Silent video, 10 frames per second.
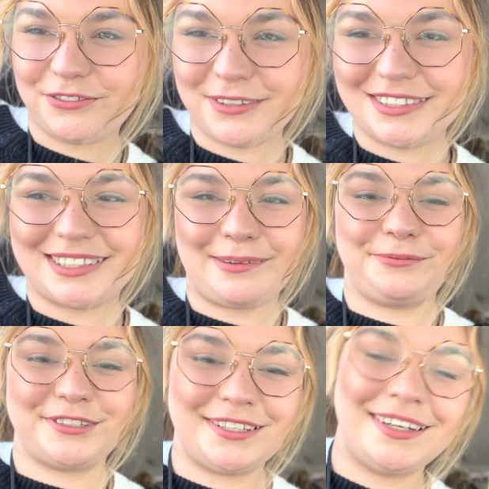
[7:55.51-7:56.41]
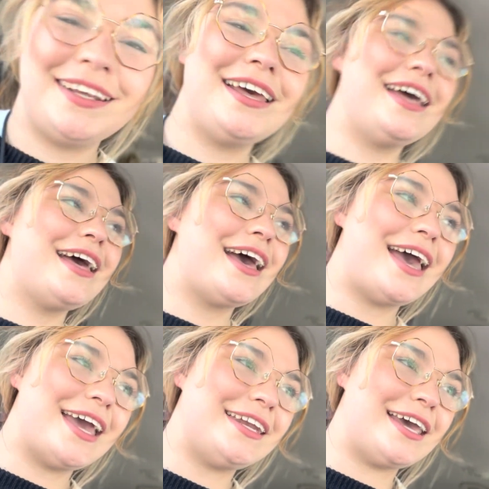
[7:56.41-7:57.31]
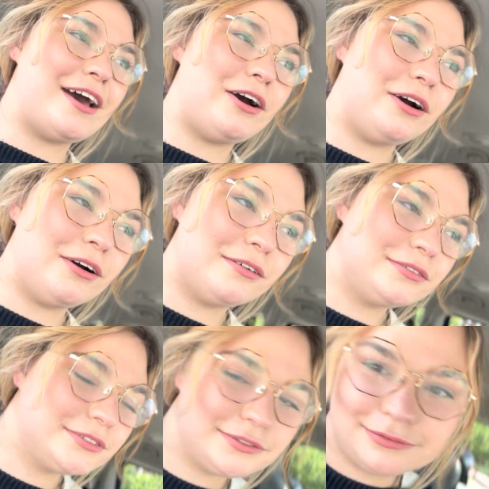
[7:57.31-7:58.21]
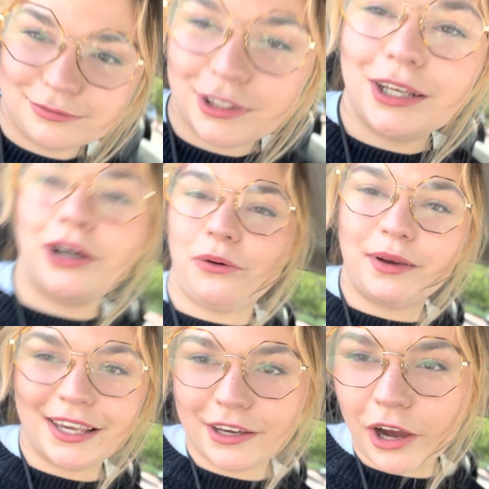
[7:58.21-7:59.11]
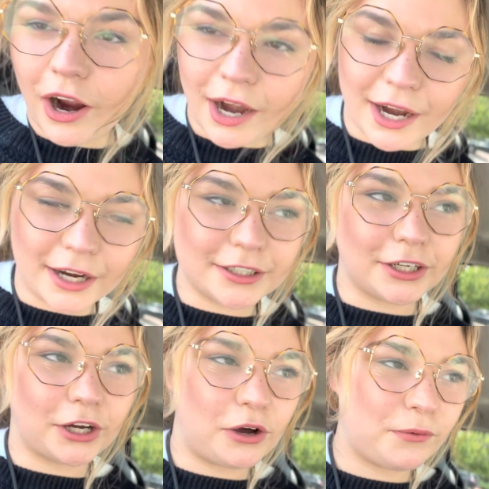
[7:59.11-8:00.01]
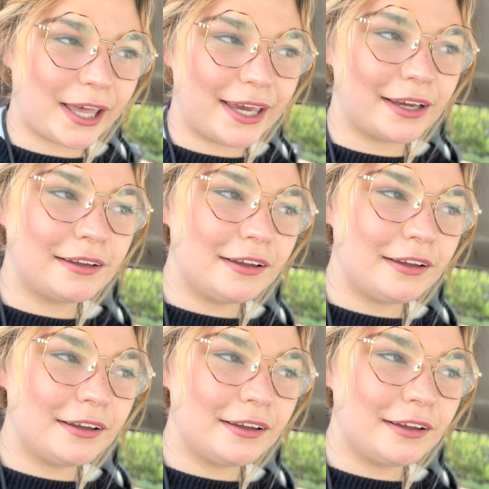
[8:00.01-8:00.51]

reception, and now we are going